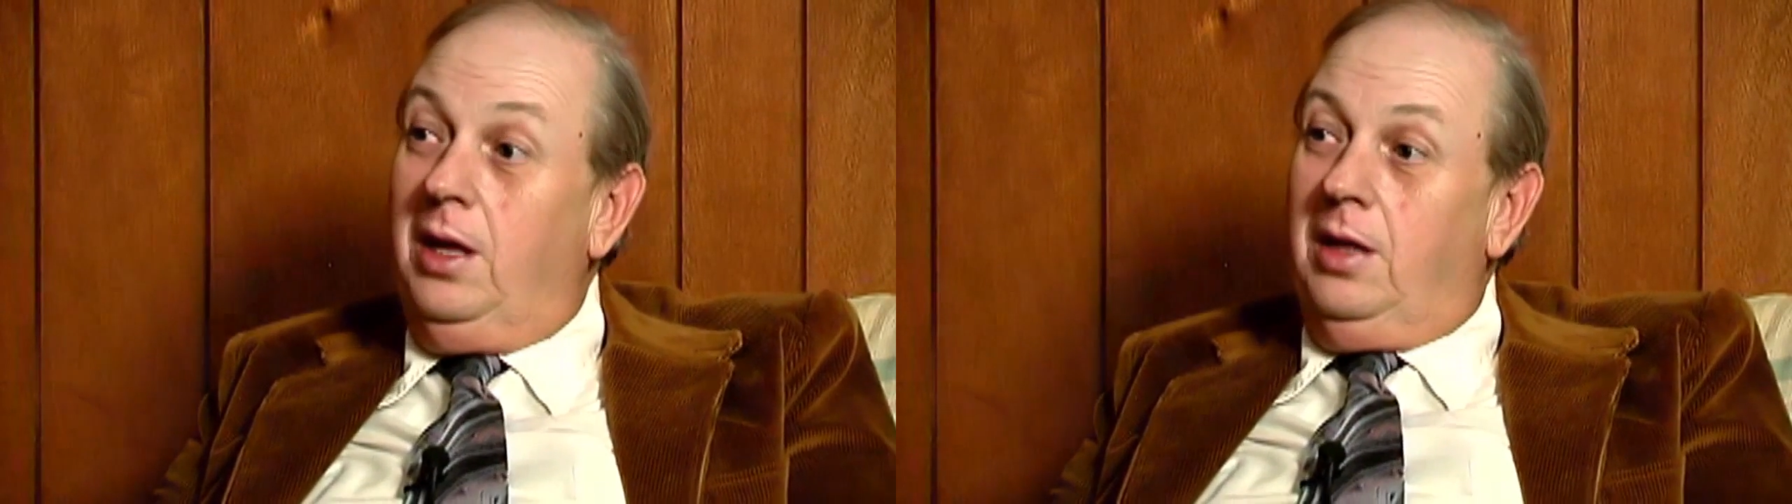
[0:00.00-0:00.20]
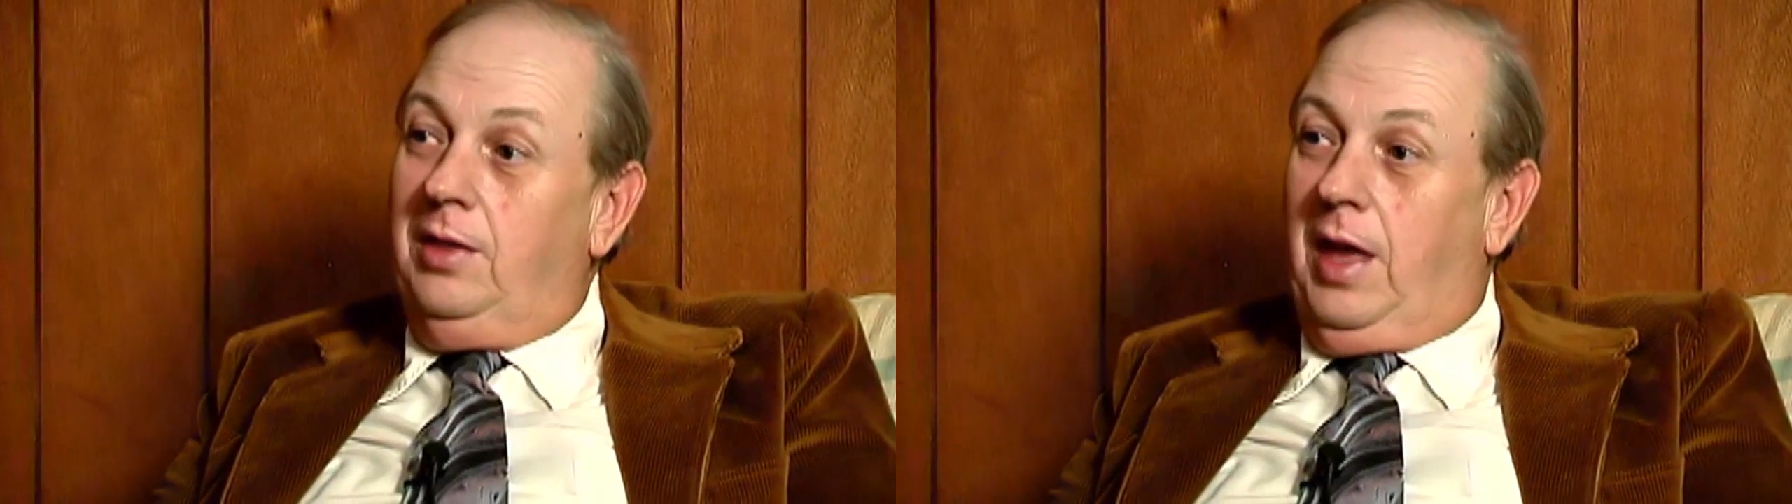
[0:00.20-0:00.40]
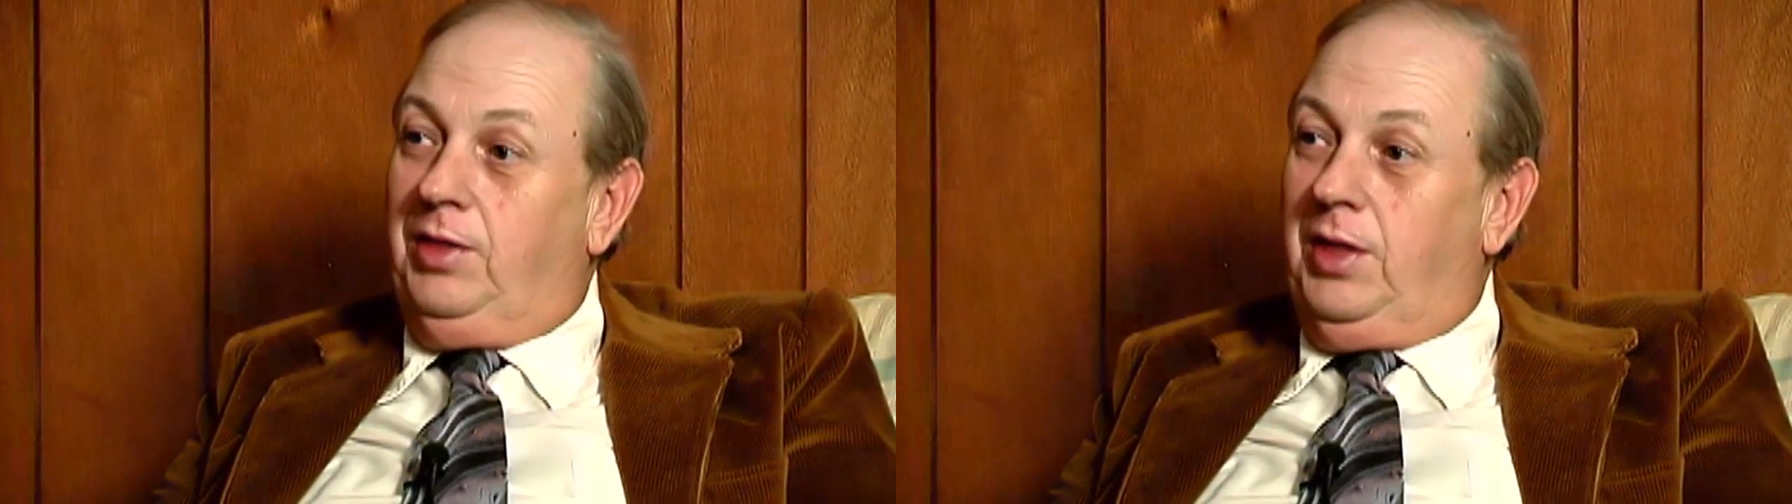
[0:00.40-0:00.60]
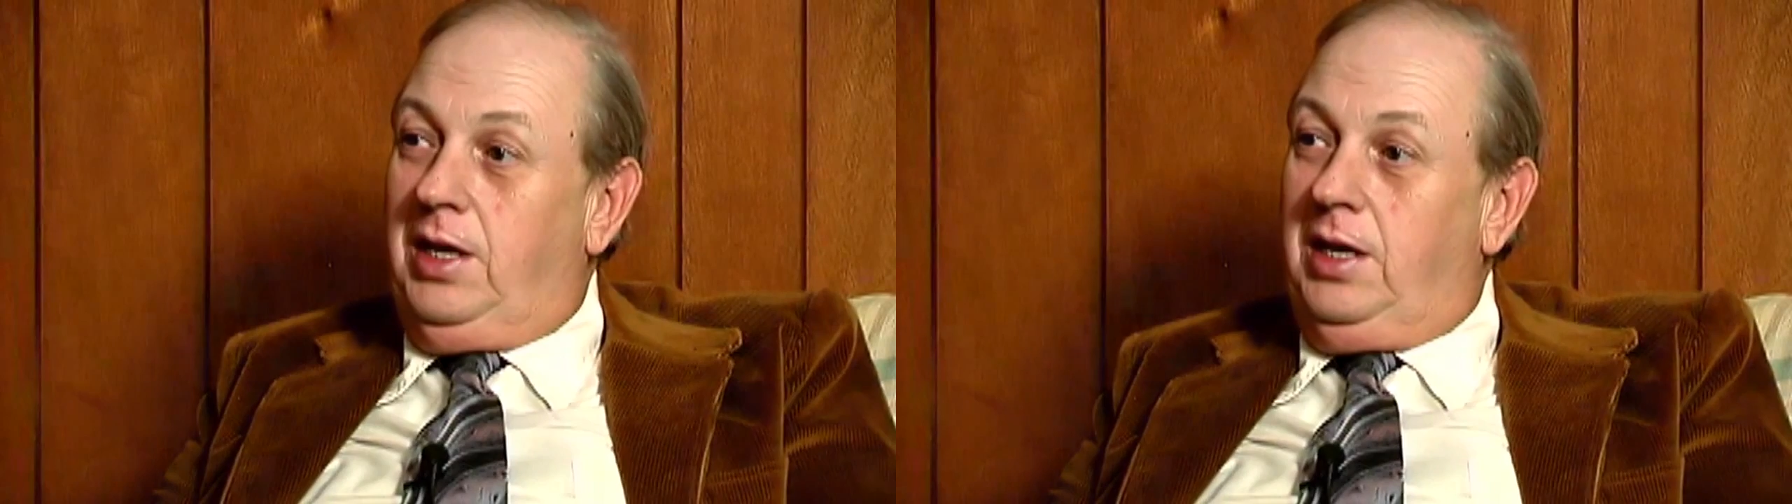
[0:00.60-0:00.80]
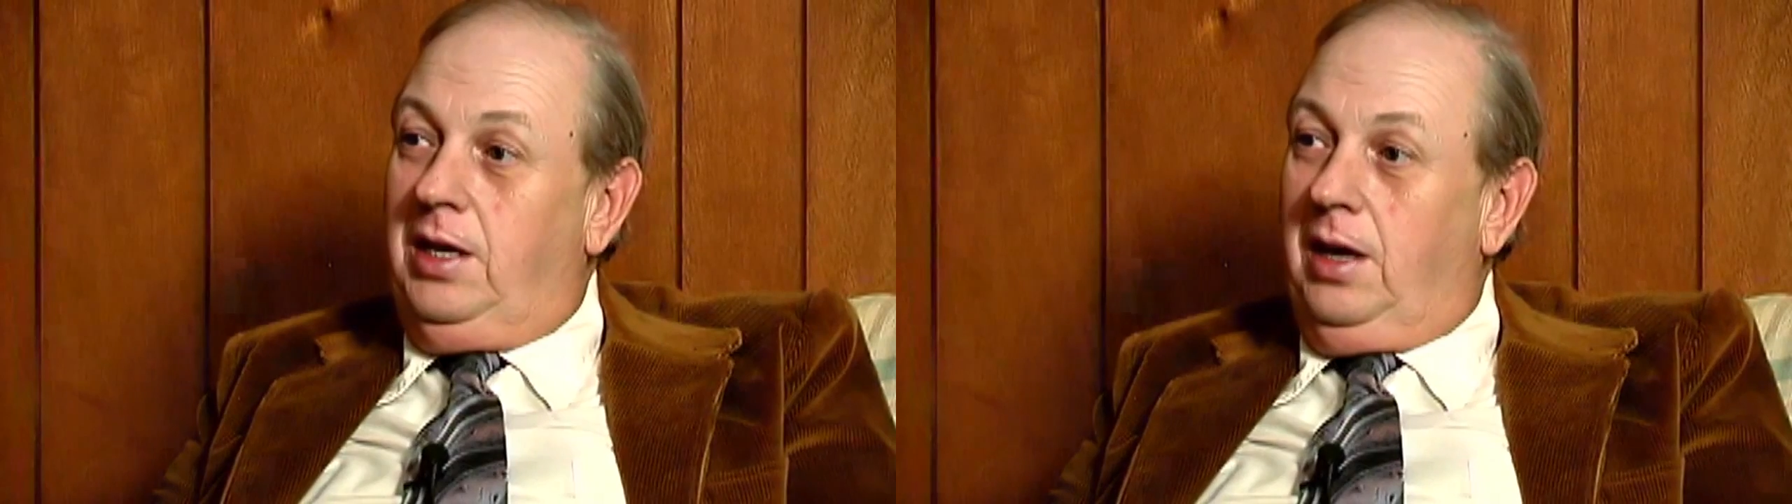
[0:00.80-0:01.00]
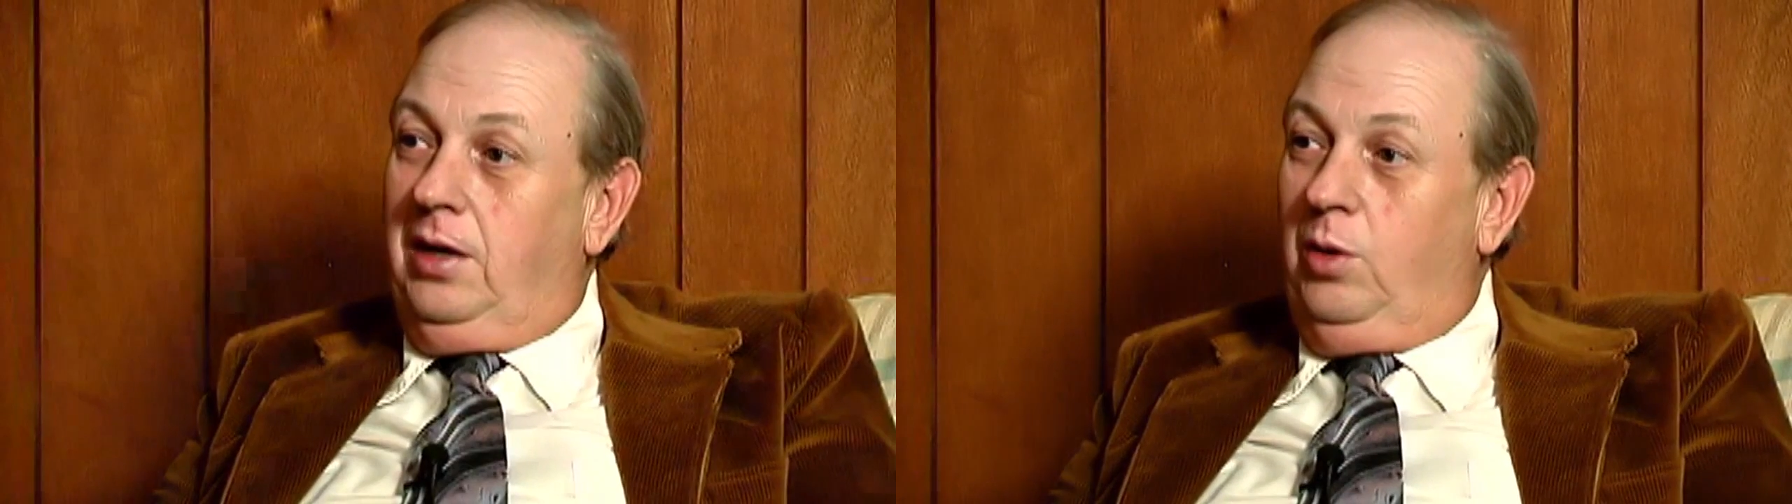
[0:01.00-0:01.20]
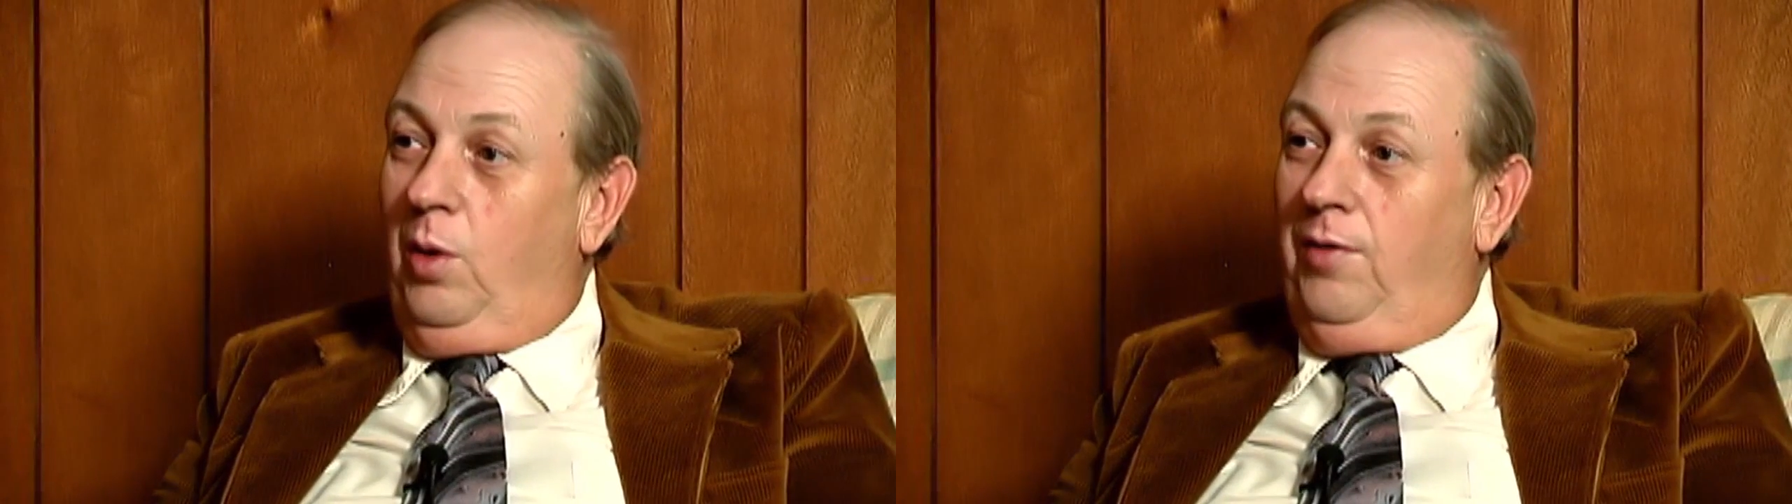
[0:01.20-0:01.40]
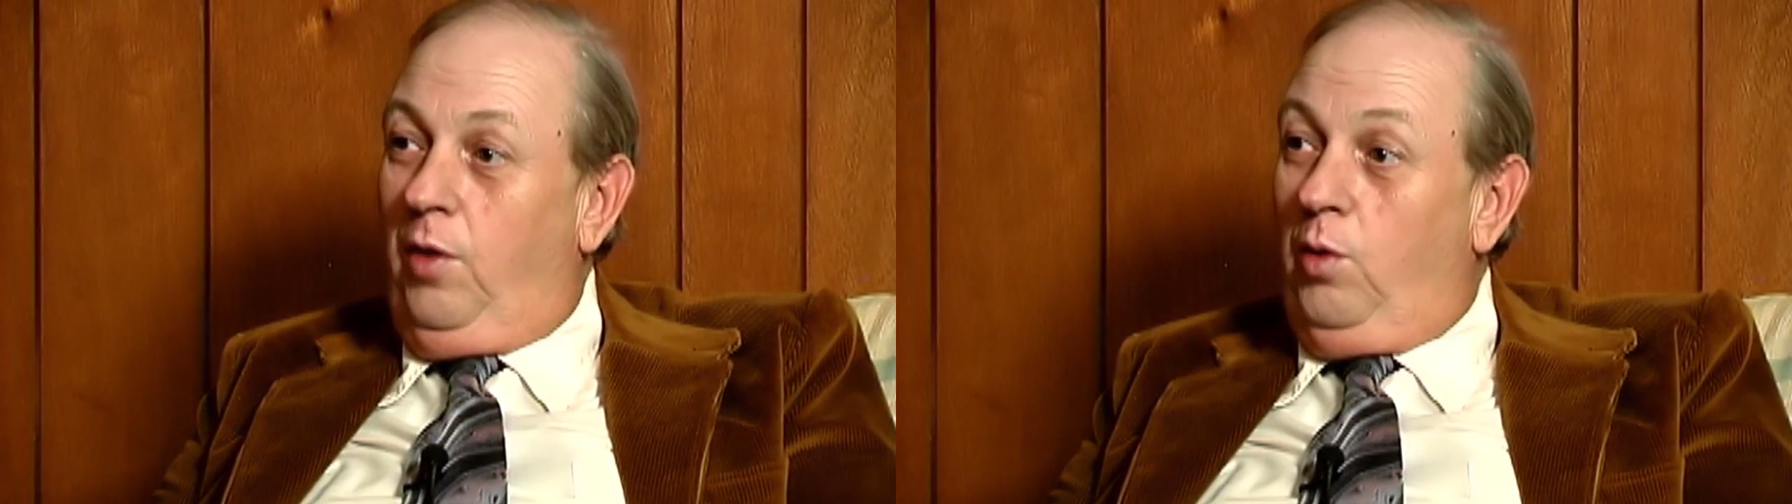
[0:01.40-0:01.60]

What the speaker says: that the UFO